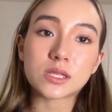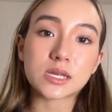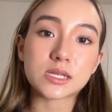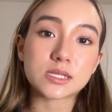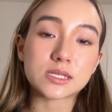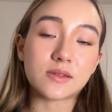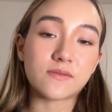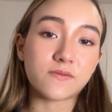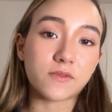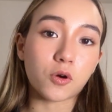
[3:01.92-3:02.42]

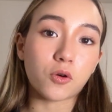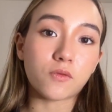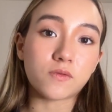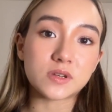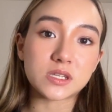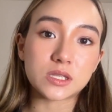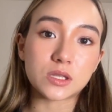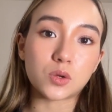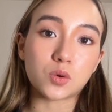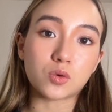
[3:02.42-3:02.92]
that's
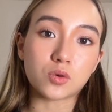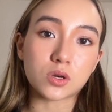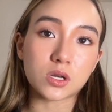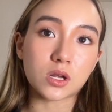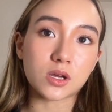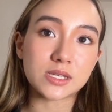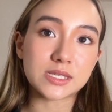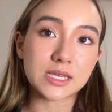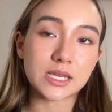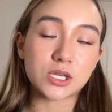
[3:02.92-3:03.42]
involved in the
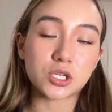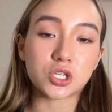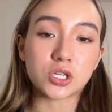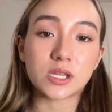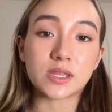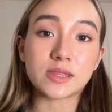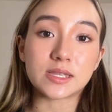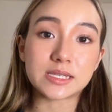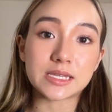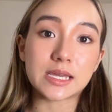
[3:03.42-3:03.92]
organisation
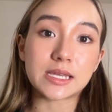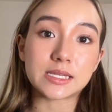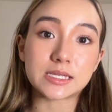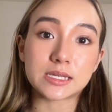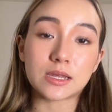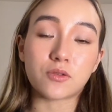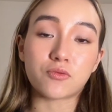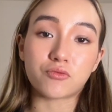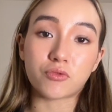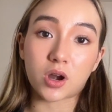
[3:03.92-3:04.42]
in the
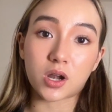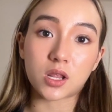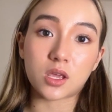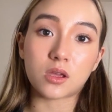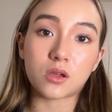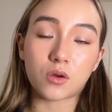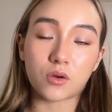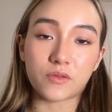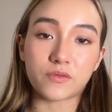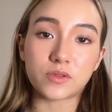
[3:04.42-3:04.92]
day-to-day
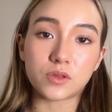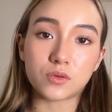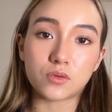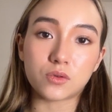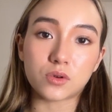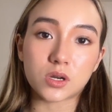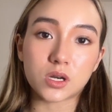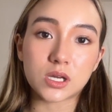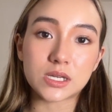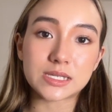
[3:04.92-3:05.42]
running of the
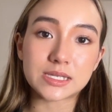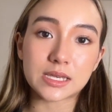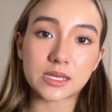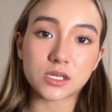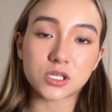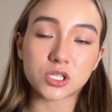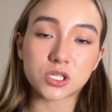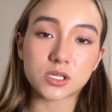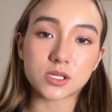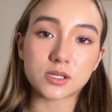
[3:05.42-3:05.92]

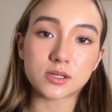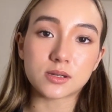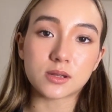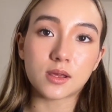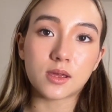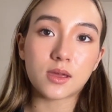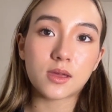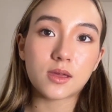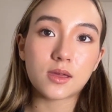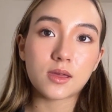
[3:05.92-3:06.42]
organisation.
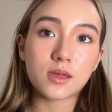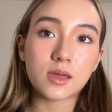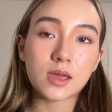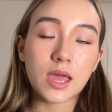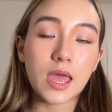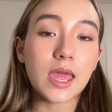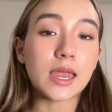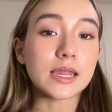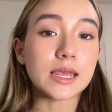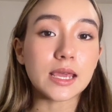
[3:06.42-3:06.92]

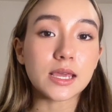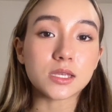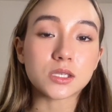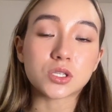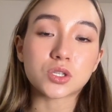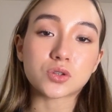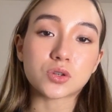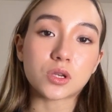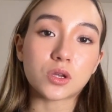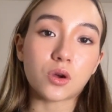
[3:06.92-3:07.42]
Any
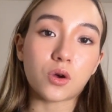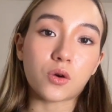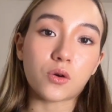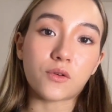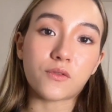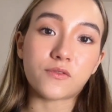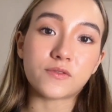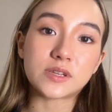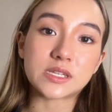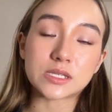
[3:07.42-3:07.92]
history
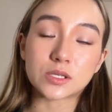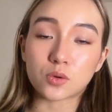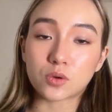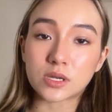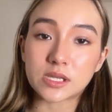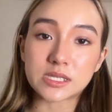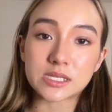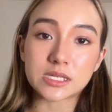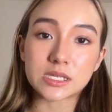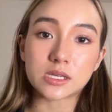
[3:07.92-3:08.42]
of
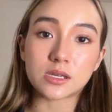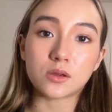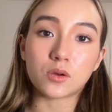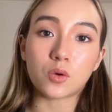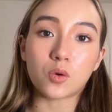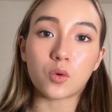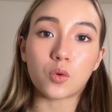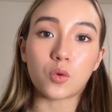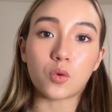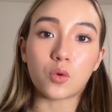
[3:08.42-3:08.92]
dishonesty
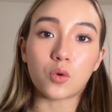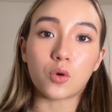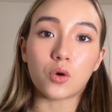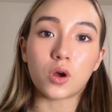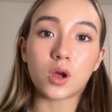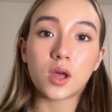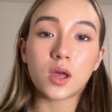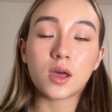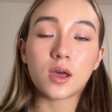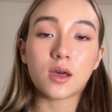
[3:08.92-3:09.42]

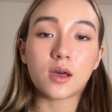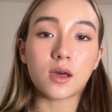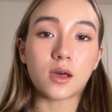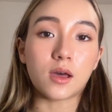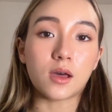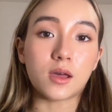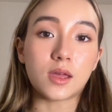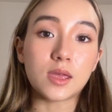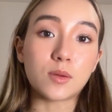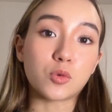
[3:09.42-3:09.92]
or
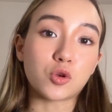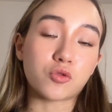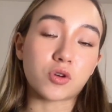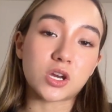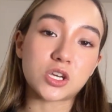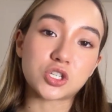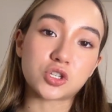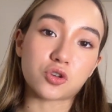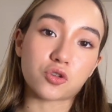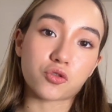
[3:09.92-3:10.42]

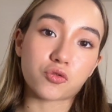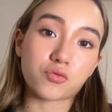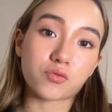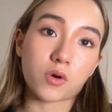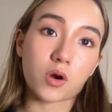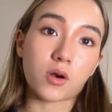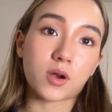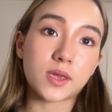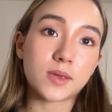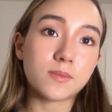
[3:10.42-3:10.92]
immigration
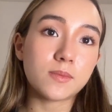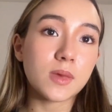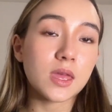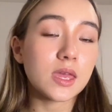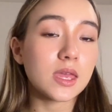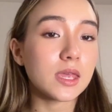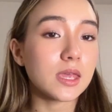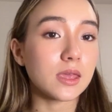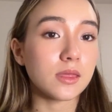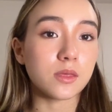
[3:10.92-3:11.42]
crime,
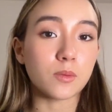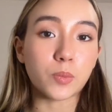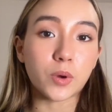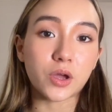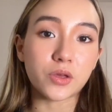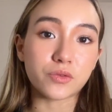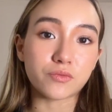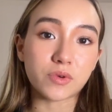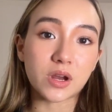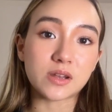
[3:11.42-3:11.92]
either
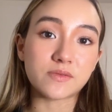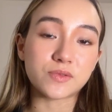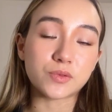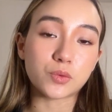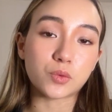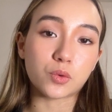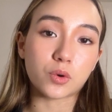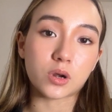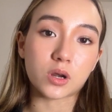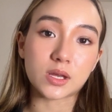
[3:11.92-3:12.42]
by the relevant
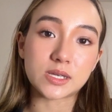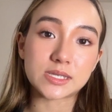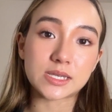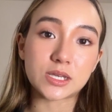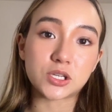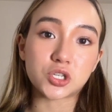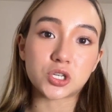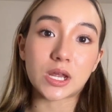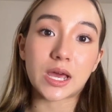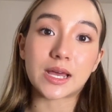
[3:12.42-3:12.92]

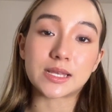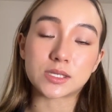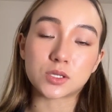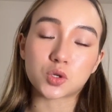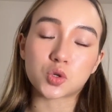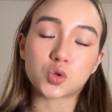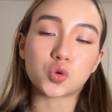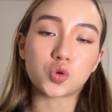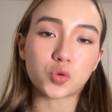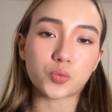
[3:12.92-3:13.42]
organisation as a
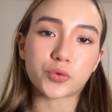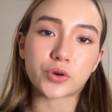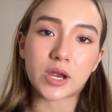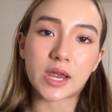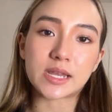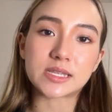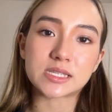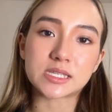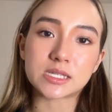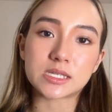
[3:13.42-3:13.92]
corporate
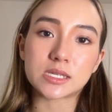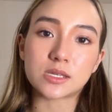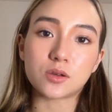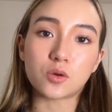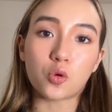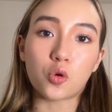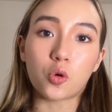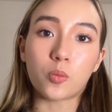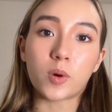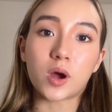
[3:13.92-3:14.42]
entity
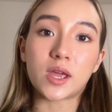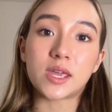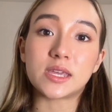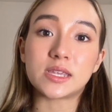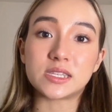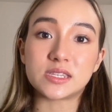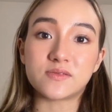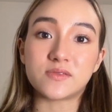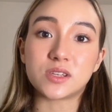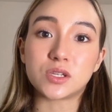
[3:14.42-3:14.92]
or by
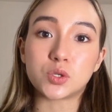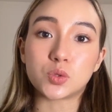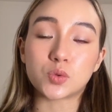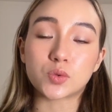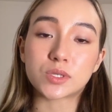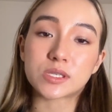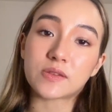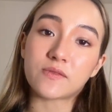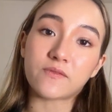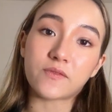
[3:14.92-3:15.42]

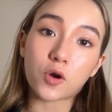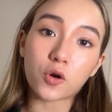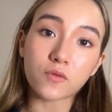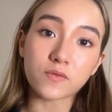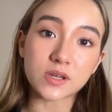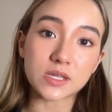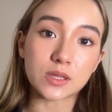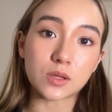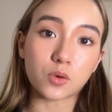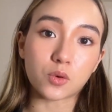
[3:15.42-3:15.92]
individuals
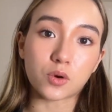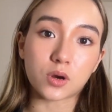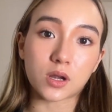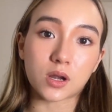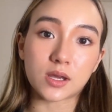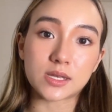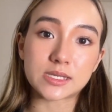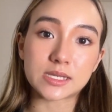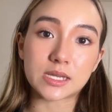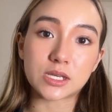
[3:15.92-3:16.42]
involved in the
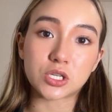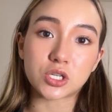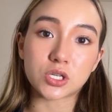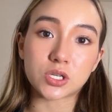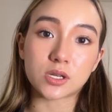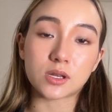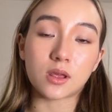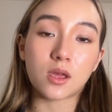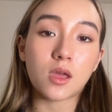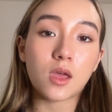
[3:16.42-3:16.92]

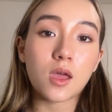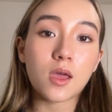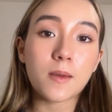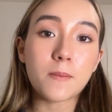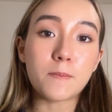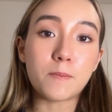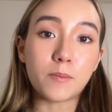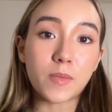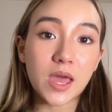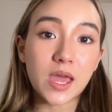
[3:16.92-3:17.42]
organisation,
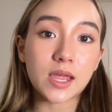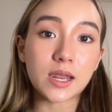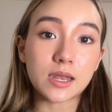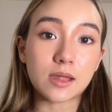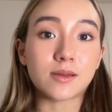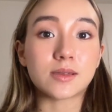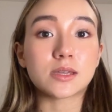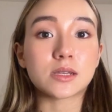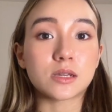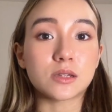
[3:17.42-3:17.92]
may
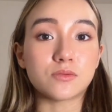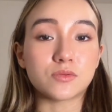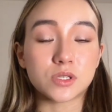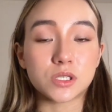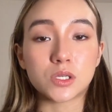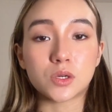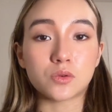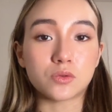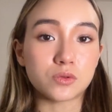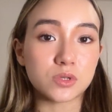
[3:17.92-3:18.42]
likely
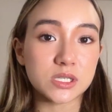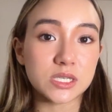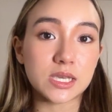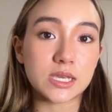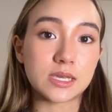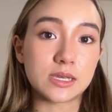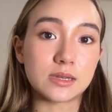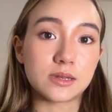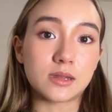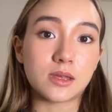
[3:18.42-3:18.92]
result
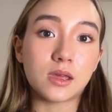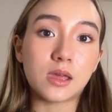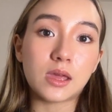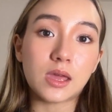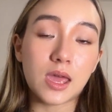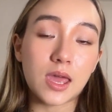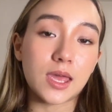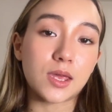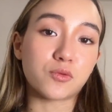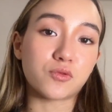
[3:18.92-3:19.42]
in
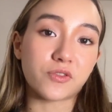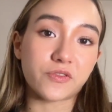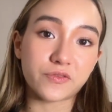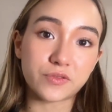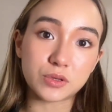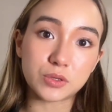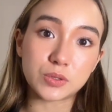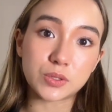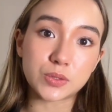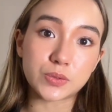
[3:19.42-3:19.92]
a
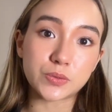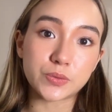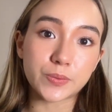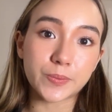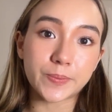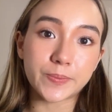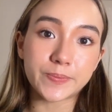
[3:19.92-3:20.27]
refusal.